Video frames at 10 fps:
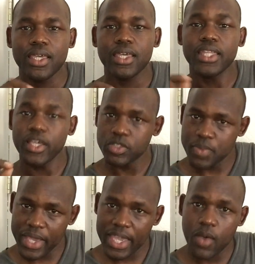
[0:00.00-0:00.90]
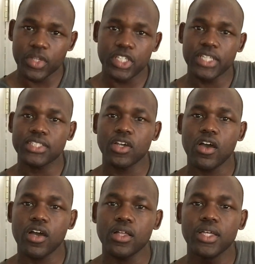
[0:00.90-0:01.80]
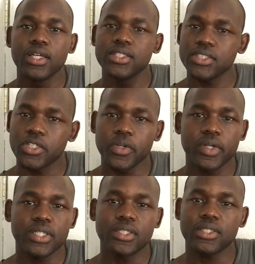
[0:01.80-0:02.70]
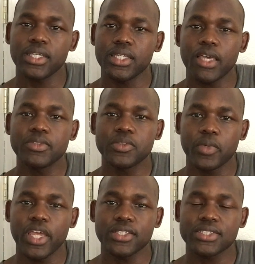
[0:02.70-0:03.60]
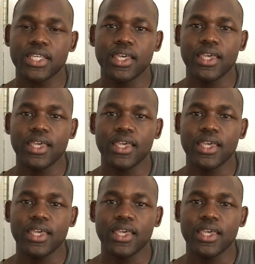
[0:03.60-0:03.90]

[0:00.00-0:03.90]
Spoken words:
and then goes back out when she gets a call to go and help someone else.